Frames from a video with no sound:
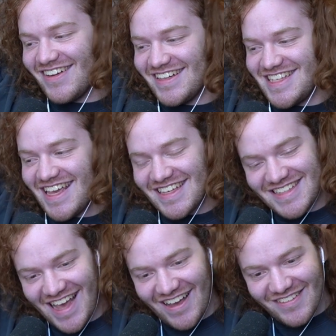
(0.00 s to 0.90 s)
her to take it
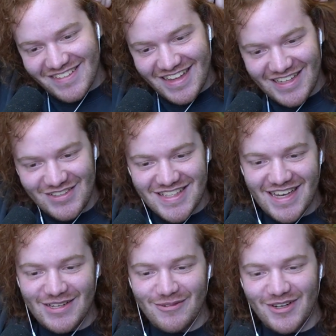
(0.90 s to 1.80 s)
down like you
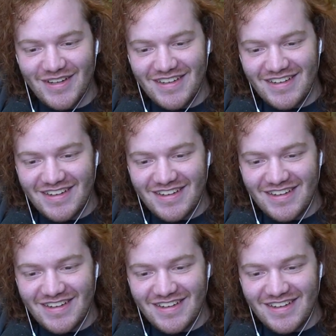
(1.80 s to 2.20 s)
said you would.